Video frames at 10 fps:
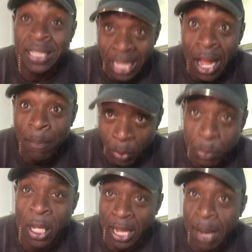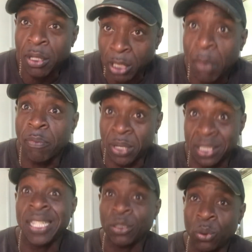I'm the type of person
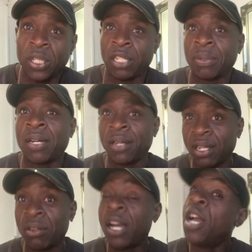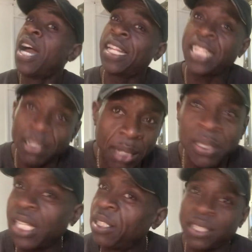they're talking about, right? And let me
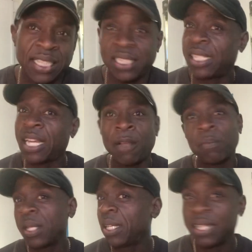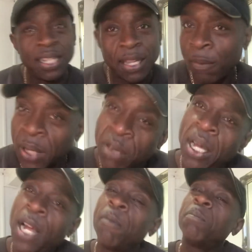tell you this, yeah,
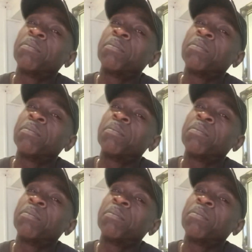right?